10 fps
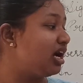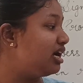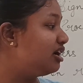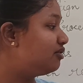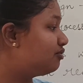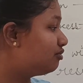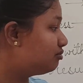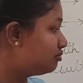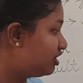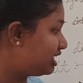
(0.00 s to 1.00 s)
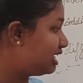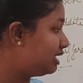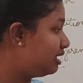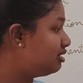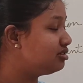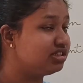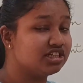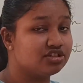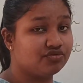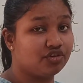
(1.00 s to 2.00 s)
I have written it
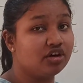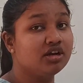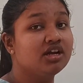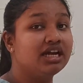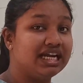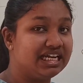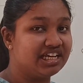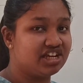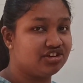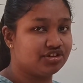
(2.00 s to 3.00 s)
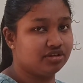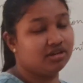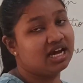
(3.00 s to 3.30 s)
just for indication,